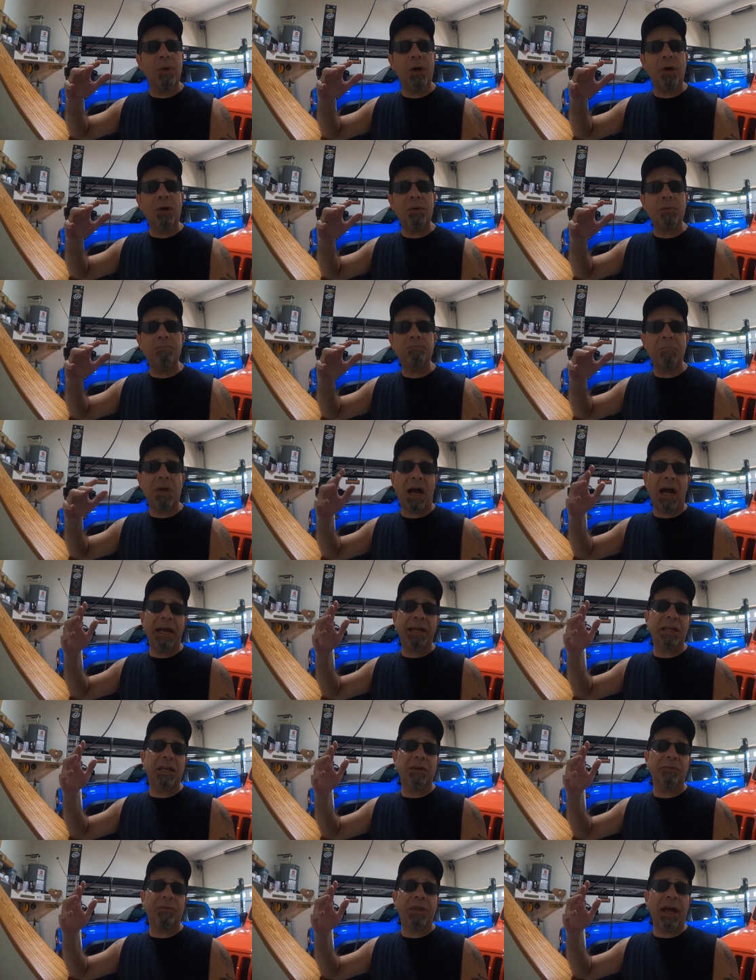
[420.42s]
the road.
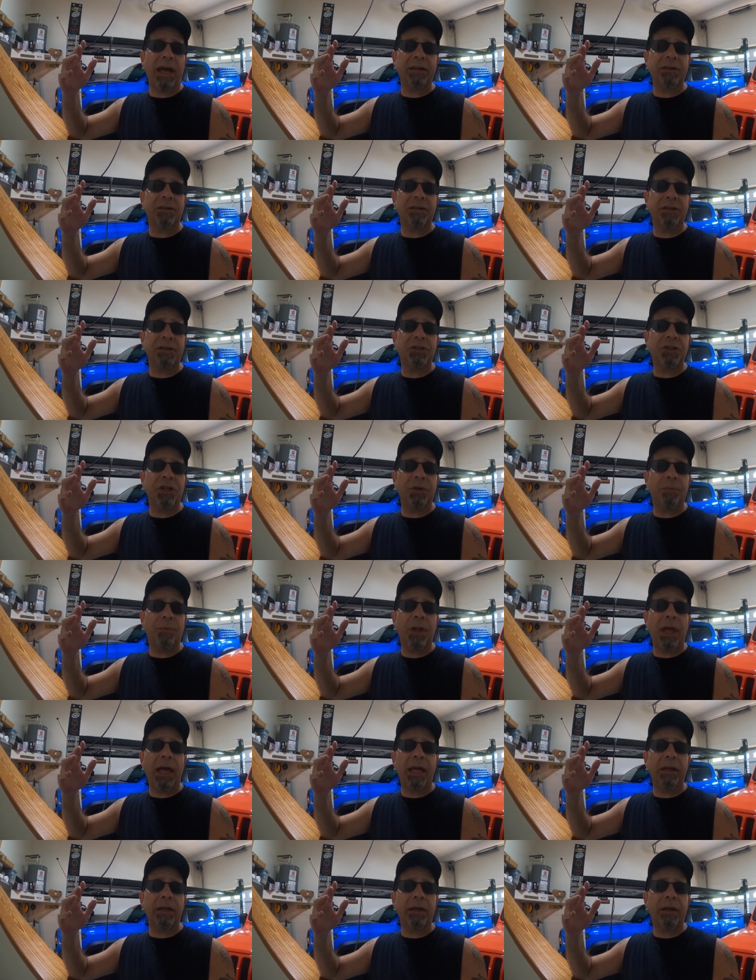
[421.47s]
I'd give that to the Jeep
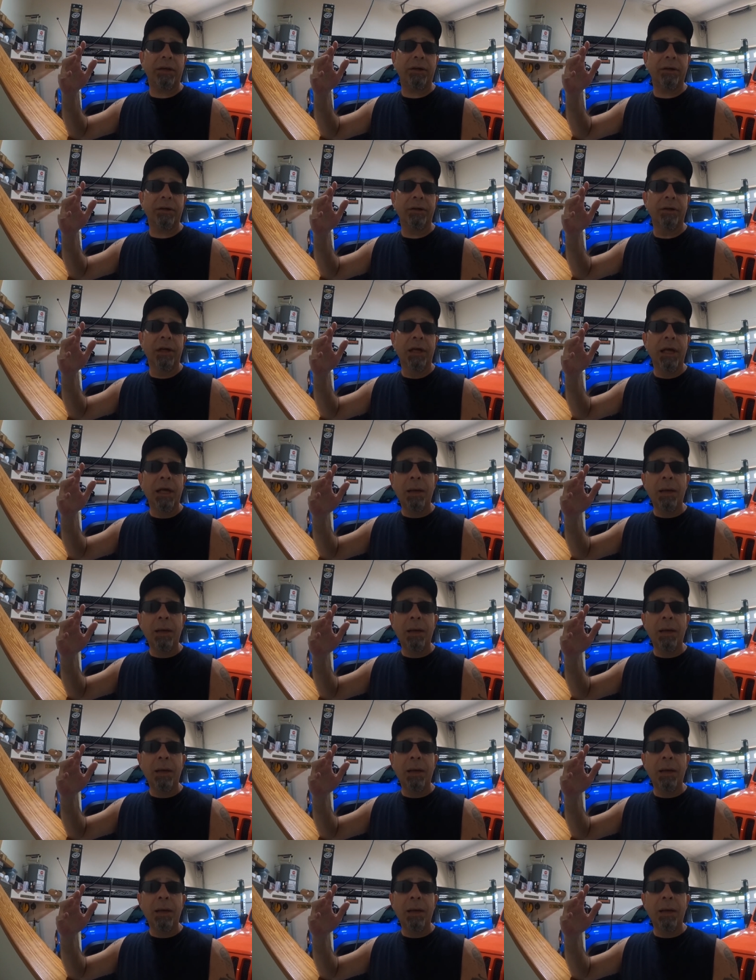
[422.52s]
Gladiator.